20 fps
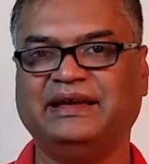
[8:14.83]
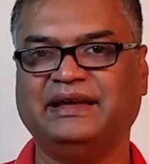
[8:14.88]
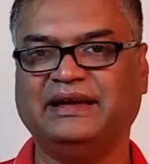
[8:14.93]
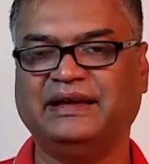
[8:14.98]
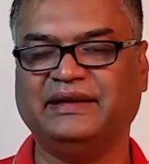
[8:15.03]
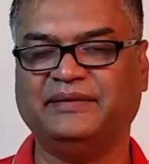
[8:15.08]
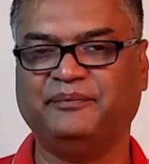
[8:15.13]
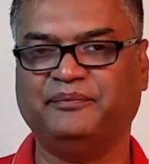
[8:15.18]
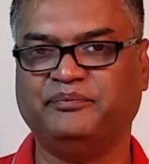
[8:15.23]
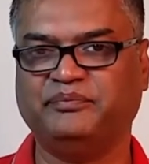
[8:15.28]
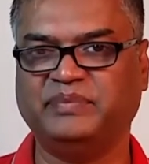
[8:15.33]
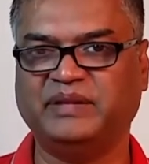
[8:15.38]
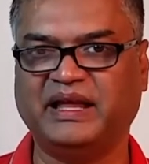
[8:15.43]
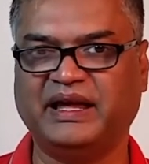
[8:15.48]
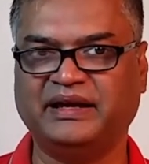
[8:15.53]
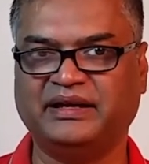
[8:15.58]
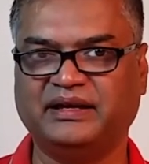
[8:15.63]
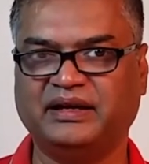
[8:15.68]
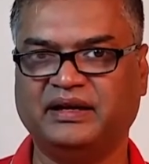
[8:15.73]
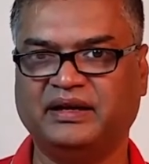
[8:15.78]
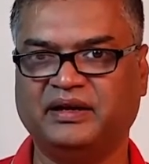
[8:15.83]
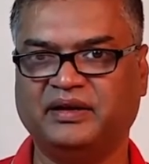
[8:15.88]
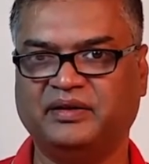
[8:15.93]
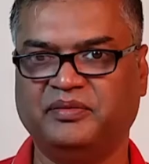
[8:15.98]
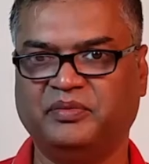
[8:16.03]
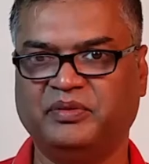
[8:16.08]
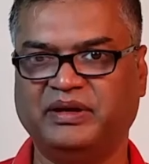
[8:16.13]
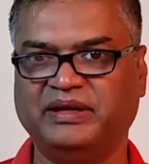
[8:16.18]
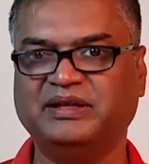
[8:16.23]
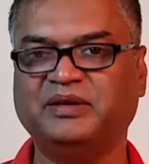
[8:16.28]

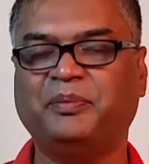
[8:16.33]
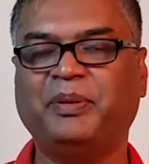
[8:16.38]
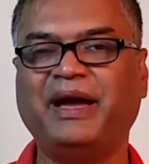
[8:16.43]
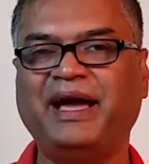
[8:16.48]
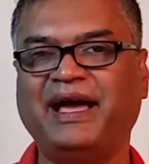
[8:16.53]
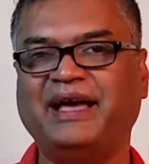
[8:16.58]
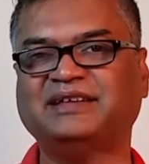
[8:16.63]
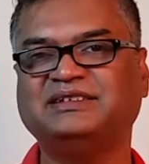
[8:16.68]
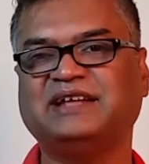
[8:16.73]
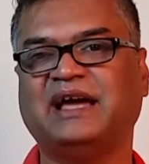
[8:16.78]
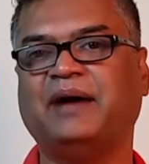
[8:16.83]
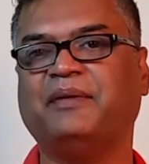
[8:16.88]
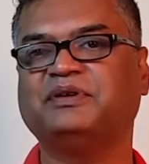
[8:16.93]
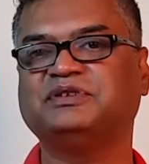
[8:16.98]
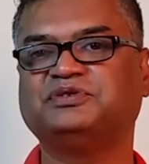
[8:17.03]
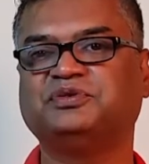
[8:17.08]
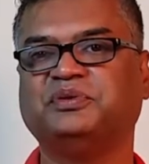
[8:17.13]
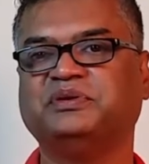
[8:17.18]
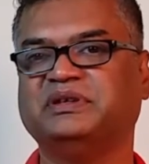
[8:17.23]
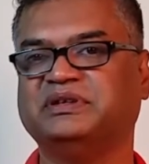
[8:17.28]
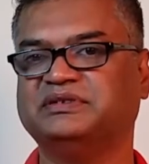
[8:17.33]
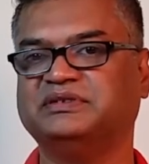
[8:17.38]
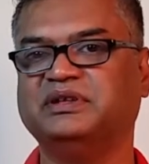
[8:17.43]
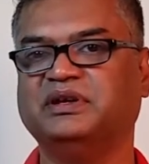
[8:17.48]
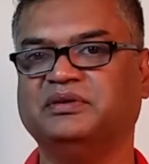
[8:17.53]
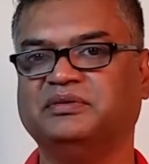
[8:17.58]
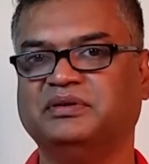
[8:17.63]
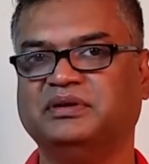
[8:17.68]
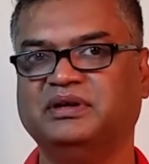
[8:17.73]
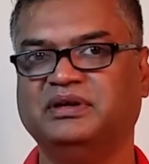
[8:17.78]
in the past I was doing this.
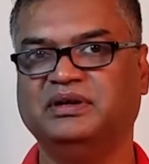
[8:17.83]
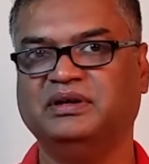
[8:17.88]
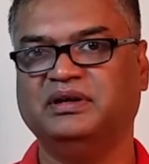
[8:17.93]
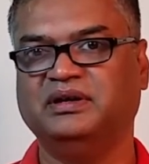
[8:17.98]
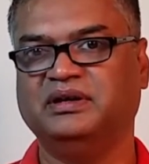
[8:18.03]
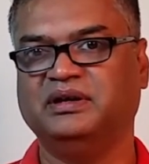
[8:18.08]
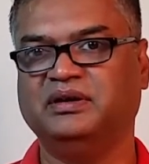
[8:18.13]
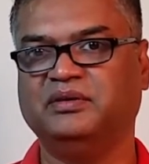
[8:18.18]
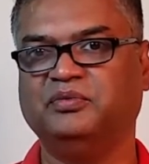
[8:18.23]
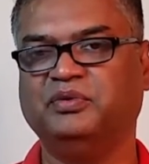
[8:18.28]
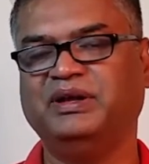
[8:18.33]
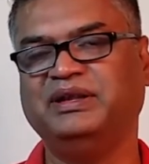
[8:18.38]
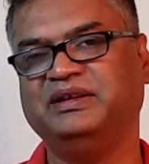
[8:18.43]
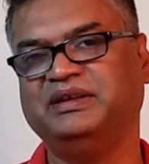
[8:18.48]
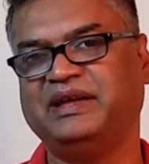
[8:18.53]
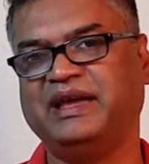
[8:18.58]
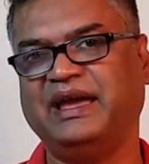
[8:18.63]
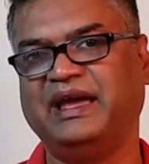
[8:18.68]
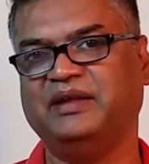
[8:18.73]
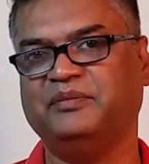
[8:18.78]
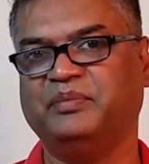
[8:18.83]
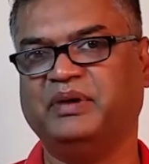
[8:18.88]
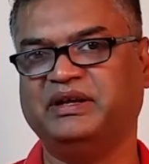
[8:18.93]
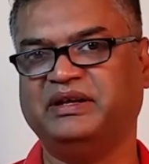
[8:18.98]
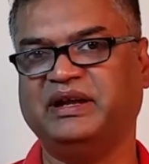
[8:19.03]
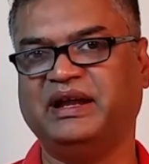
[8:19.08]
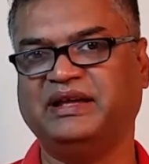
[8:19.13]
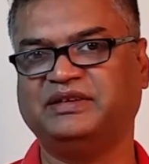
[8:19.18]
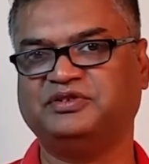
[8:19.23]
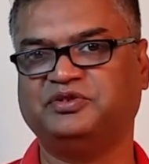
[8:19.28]
No. Well, it can,
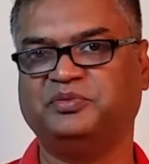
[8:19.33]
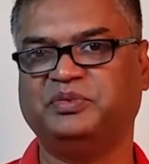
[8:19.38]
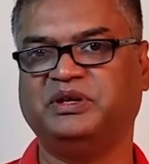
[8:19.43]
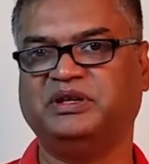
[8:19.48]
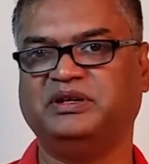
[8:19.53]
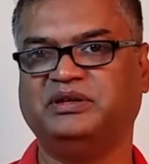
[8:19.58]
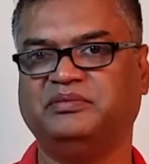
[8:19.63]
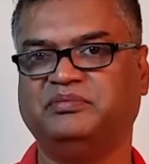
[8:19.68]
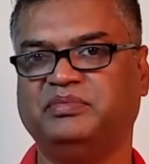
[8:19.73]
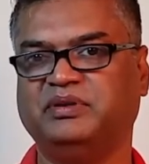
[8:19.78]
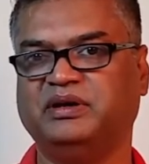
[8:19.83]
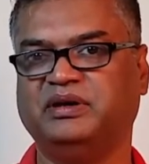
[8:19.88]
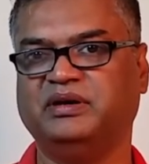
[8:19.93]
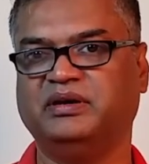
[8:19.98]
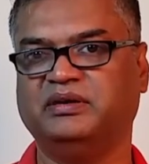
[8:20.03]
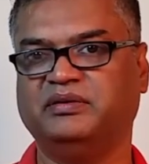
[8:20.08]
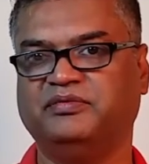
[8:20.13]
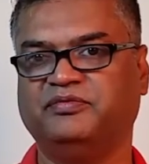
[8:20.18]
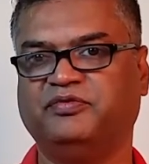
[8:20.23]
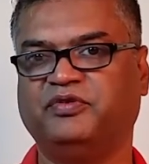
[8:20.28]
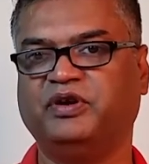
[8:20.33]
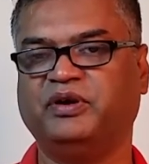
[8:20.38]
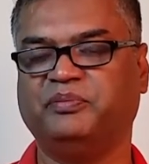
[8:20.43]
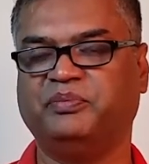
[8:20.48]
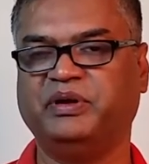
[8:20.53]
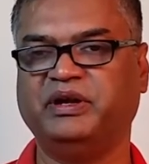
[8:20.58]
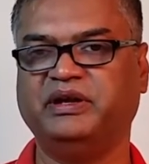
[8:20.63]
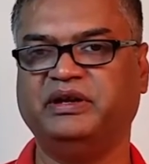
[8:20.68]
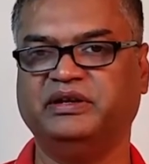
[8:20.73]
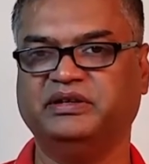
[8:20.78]
but it has to be for
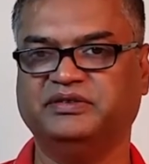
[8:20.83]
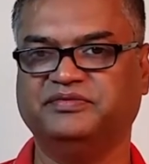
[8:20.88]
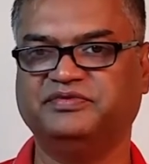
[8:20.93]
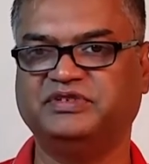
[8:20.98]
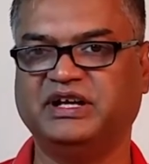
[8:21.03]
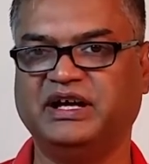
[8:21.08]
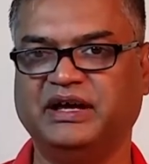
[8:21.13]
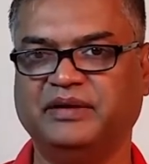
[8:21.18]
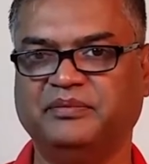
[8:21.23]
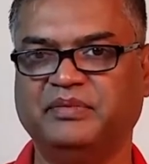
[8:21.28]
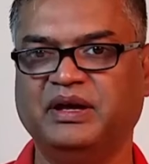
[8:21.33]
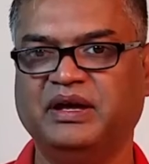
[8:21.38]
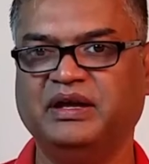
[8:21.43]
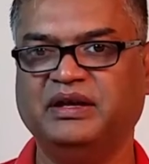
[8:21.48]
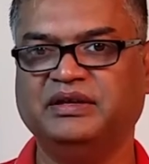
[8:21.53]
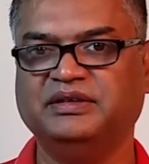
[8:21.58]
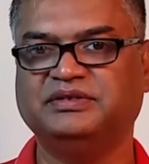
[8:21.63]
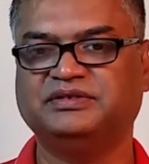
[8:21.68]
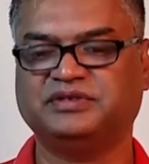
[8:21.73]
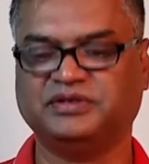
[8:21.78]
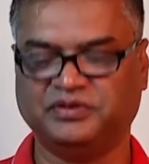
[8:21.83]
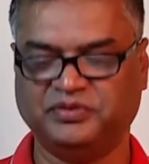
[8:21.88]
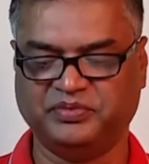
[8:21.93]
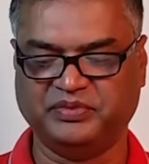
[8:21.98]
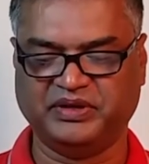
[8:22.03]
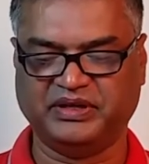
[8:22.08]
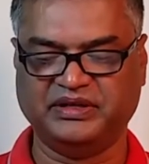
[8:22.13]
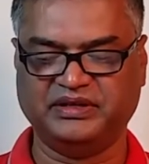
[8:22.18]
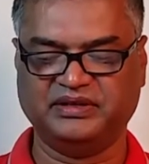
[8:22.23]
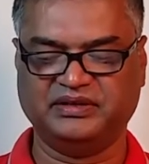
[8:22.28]
a period of time.
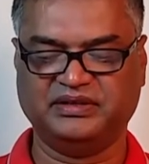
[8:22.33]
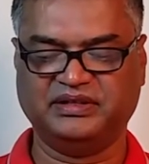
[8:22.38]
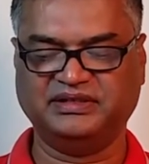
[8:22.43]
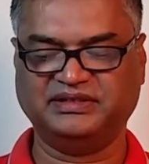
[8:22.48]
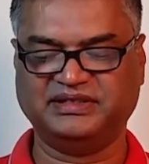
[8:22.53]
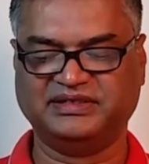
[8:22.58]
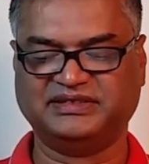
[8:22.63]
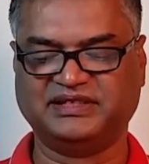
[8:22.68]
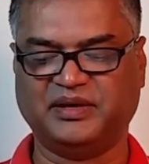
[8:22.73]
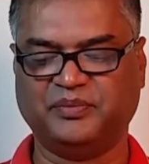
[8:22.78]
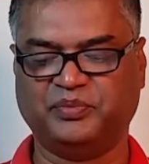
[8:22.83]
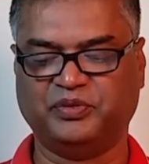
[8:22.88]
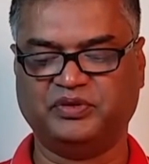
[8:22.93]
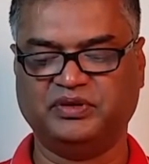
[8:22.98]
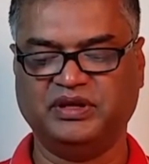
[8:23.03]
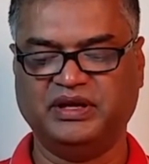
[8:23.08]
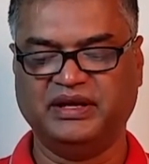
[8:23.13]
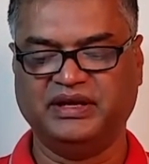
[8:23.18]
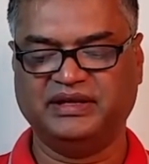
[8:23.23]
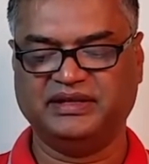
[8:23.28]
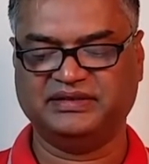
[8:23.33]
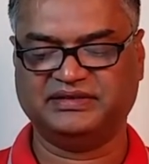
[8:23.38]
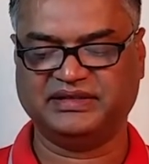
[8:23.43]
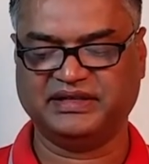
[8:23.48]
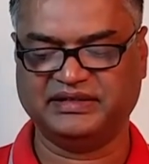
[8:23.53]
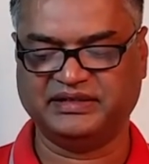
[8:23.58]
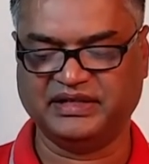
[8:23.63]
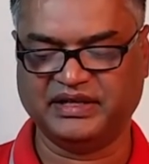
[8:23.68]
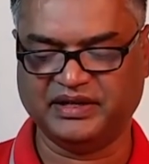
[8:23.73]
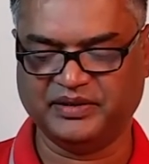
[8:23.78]
So in this example, it
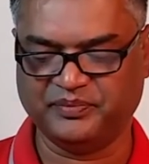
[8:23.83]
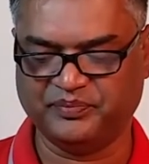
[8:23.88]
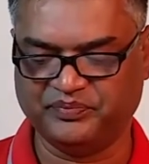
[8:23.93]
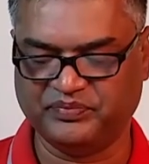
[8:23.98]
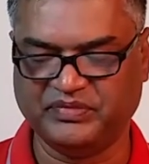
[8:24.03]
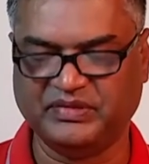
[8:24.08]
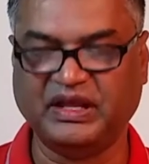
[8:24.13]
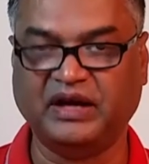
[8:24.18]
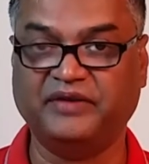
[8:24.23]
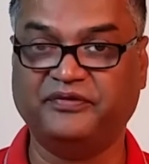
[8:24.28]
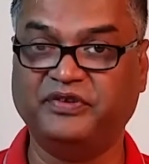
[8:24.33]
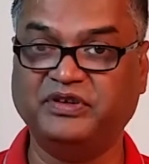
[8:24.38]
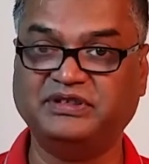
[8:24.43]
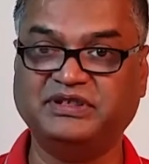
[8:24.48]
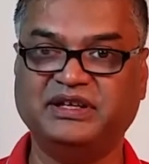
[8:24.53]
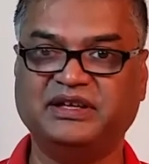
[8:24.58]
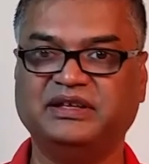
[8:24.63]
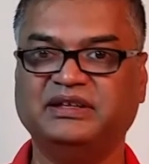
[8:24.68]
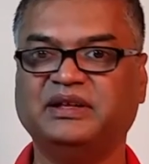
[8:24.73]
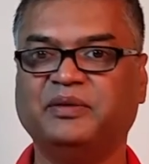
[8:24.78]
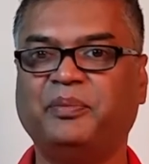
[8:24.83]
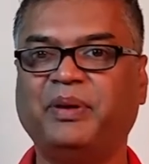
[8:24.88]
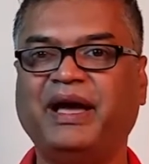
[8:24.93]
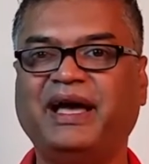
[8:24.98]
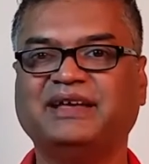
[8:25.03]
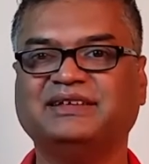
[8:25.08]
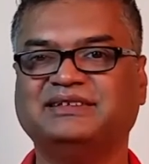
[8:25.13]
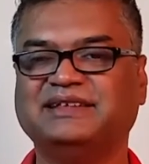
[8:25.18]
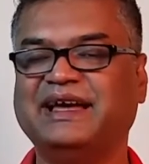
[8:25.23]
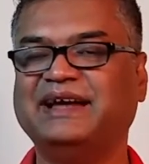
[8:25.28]
said, now if you say in the
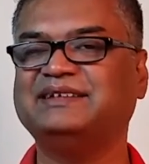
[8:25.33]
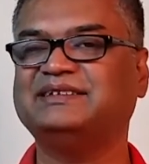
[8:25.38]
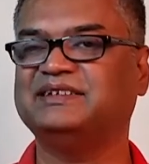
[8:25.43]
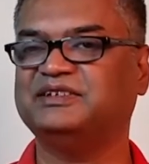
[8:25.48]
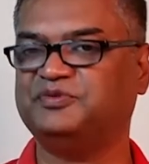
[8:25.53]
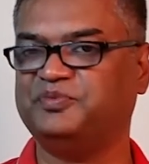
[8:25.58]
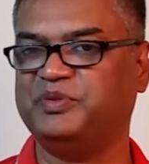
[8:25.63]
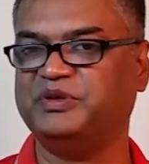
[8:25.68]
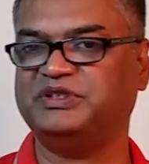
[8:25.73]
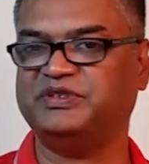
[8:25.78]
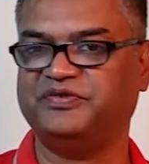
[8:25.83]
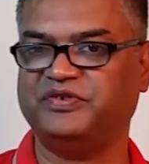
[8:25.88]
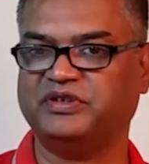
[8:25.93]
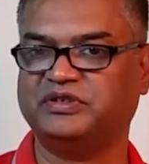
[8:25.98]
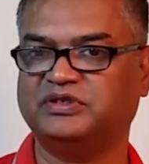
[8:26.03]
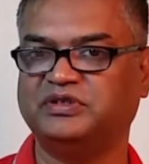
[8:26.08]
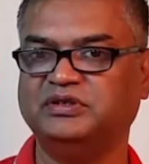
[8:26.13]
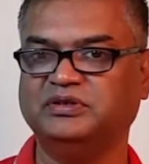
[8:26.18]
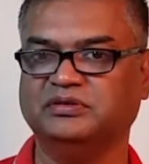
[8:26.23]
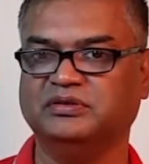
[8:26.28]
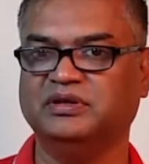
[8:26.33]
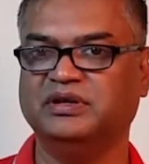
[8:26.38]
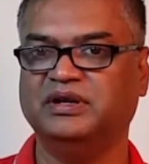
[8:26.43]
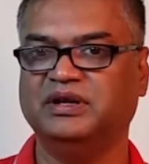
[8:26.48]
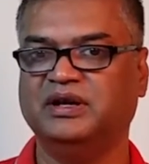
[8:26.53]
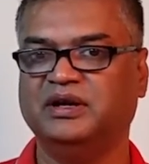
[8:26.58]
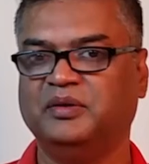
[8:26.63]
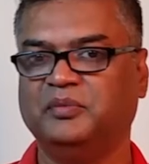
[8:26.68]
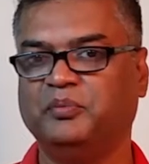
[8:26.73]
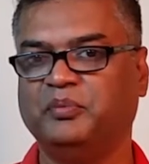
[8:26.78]
past, that's a specific
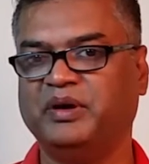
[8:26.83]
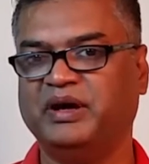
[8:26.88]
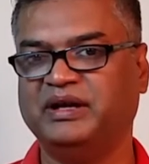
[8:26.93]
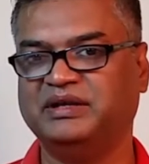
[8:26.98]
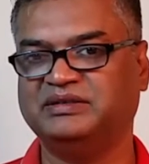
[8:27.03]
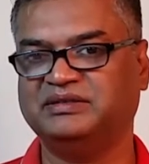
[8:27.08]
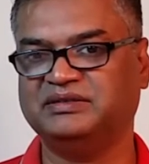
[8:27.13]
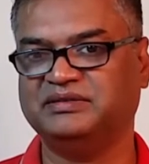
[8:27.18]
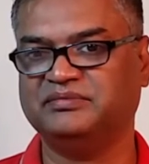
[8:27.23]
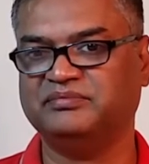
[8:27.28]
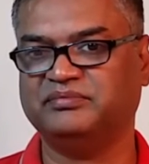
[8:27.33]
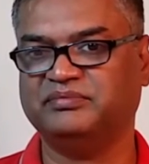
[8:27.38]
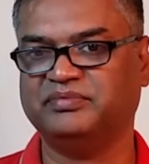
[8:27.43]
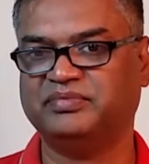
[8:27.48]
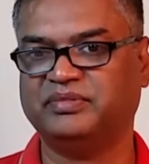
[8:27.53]
too, but